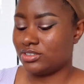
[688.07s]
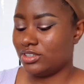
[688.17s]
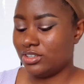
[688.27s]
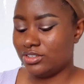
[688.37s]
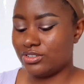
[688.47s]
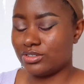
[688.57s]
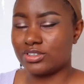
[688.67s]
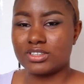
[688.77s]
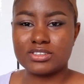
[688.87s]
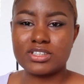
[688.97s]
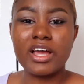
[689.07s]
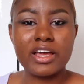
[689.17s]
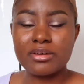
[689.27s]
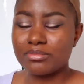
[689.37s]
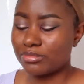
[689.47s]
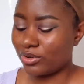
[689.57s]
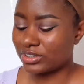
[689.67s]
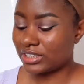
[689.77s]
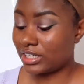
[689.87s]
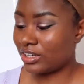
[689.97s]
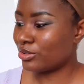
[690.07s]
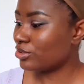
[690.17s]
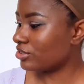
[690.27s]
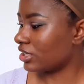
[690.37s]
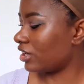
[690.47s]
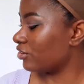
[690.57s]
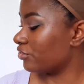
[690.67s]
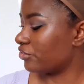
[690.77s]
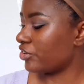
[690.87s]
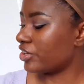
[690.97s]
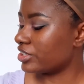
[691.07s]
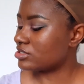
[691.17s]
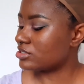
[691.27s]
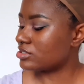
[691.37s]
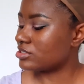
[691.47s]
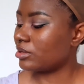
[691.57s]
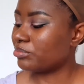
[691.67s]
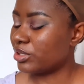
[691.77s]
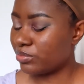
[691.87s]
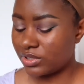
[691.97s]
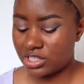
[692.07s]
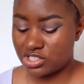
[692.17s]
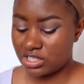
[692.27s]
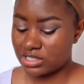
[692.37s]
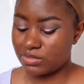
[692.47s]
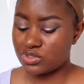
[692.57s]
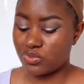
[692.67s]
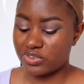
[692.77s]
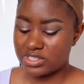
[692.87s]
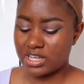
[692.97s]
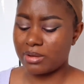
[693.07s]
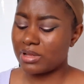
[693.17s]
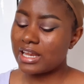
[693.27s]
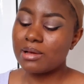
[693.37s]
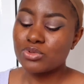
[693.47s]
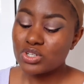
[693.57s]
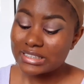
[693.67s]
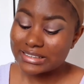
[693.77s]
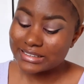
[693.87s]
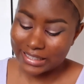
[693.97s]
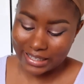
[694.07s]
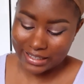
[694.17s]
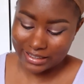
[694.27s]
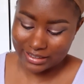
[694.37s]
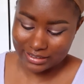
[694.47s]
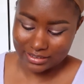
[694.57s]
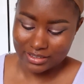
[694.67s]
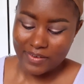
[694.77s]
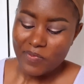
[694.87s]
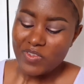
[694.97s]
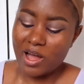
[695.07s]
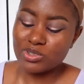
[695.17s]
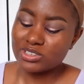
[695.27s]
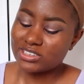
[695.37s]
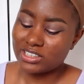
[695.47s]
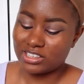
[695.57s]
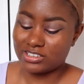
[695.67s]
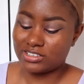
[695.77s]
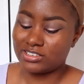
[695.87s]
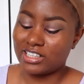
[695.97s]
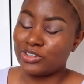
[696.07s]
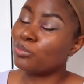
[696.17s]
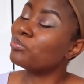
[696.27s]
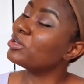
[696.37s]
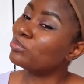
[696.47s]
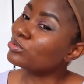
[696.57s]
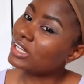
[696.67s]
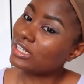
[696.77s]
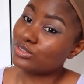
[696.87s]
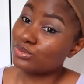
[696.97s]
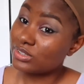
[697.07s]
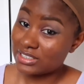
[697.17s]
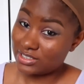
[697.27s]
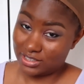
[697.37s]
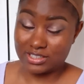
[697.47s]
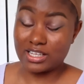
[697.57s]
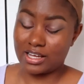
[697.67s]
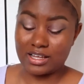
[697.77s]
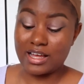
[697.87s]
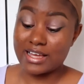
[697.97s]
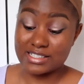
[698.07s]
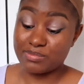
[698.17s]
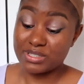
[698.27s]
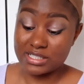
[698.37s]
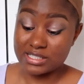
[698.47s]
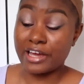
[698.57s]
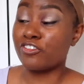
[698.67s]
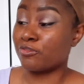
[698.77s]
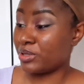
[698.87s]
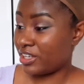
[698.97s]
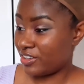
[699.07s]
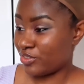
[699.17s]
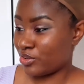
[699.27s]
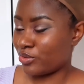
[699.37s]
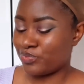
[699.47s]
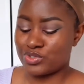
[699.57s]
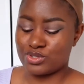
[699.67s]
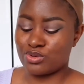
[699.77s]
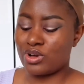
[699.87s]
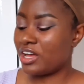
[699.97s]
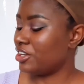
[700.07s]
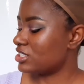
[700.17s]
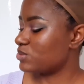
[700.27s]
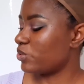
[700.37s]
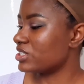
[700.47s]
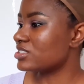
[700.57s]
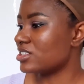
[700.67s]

the same box. And I don't know the kind of friends and people that she has met over time. And I'm not saying that there are not people that exhibit this kind of behavior. So her next point says,